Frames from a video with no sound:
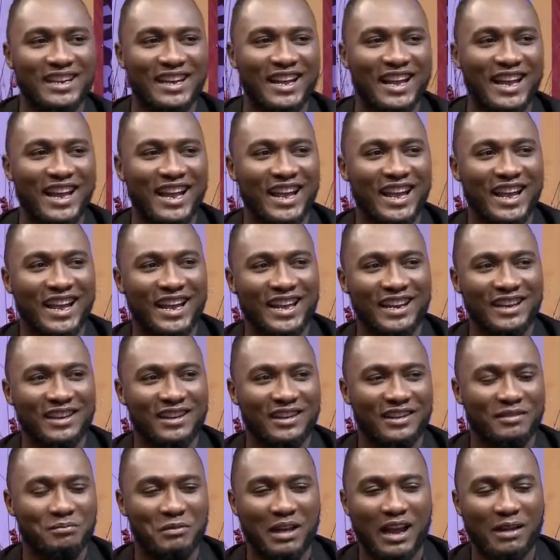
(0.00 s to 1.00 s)
And
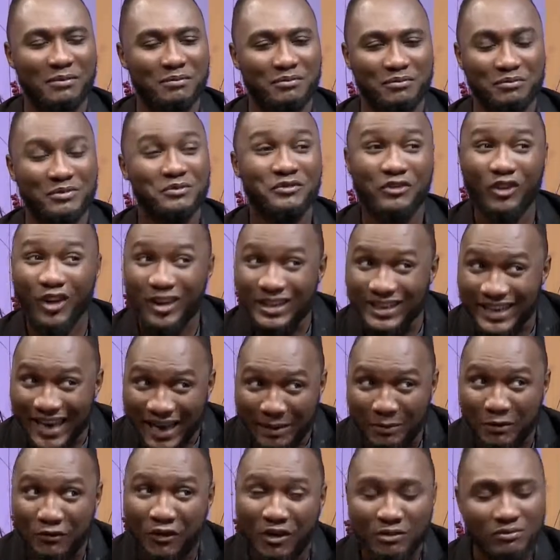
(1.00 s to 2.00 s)
um, before then,
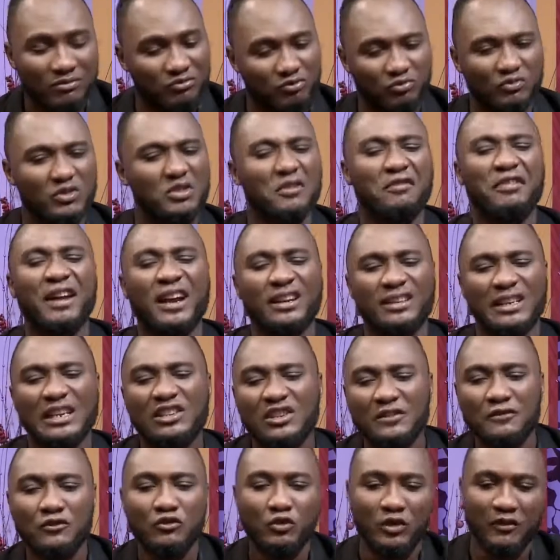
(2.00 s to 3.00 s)
before, in fact, let's
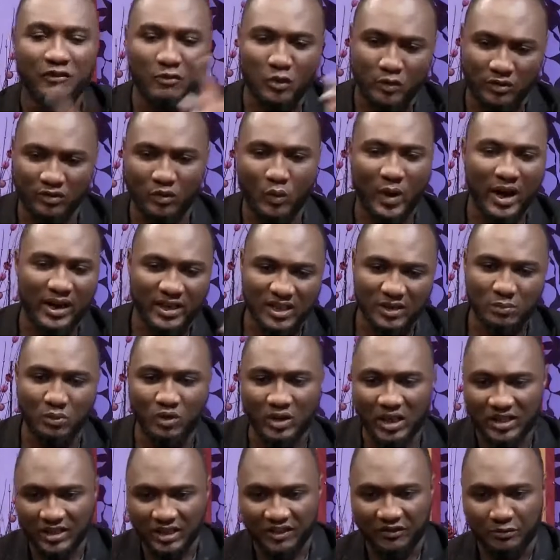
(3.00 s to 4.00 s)
even re rewind some more.
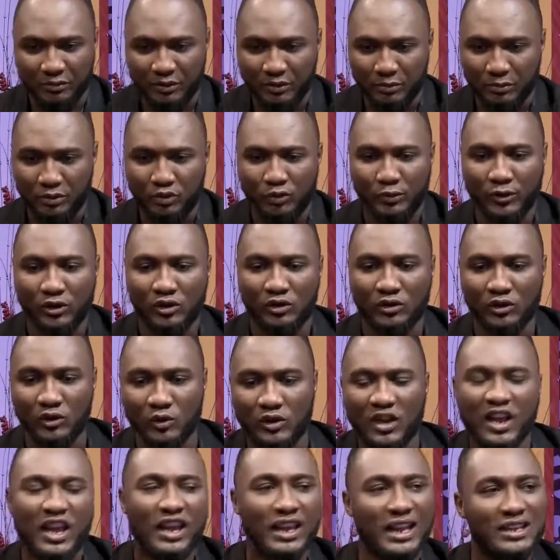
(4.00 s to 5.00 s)
Let's leave Blue Pearl alone.
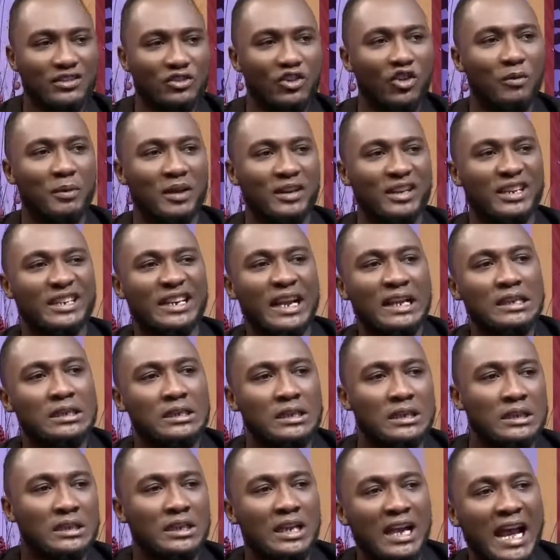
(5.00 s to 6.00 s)
Let's talk about the
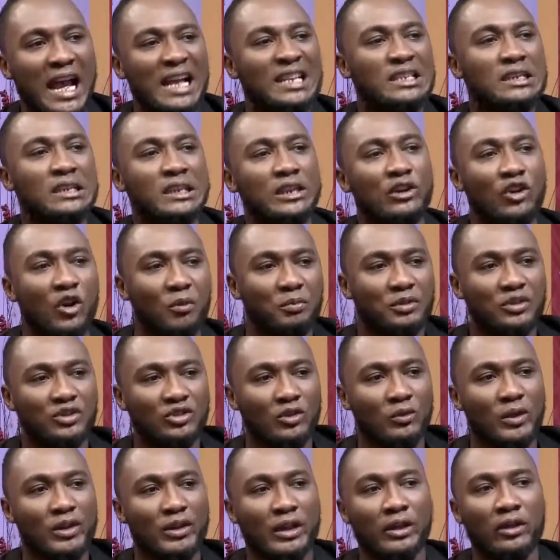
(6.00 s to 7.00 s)
dancing and singing competition
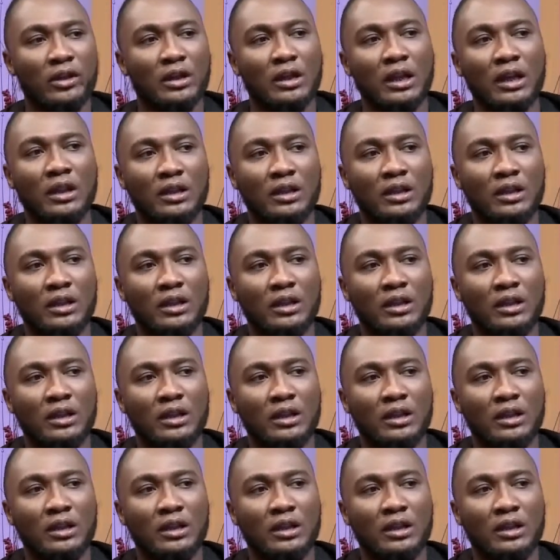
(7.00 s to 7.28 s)
when you're younger.